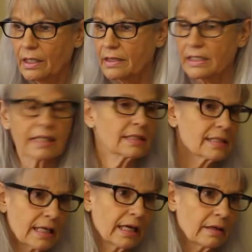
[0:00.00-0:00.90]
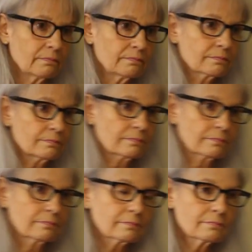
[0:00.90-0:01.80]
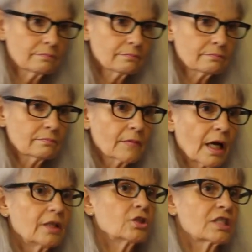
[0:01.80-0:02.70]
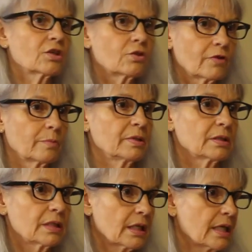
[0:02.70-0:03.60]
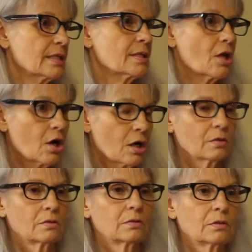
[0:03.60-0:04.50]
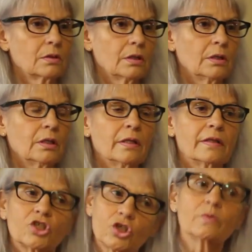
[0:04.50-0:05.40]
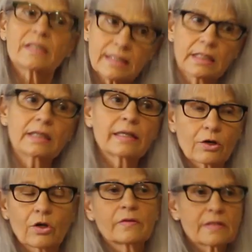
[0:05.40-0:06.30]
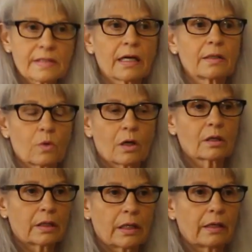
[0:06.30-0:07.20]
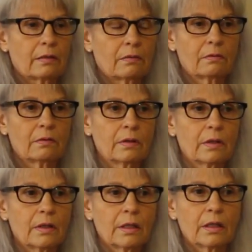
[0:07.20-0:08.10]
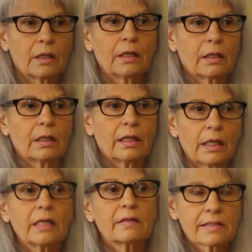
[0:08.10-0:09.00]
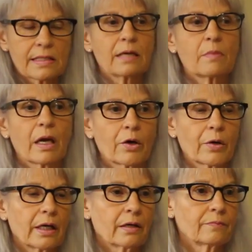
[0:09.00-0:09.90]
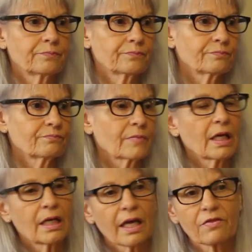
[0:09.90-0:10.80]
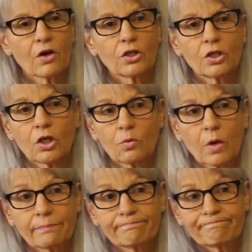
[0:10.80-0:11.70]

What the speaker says: The next day, I looked out of our building and I saw that she was sitting there on the sidewalk again, in the same area. And I thought, you know what?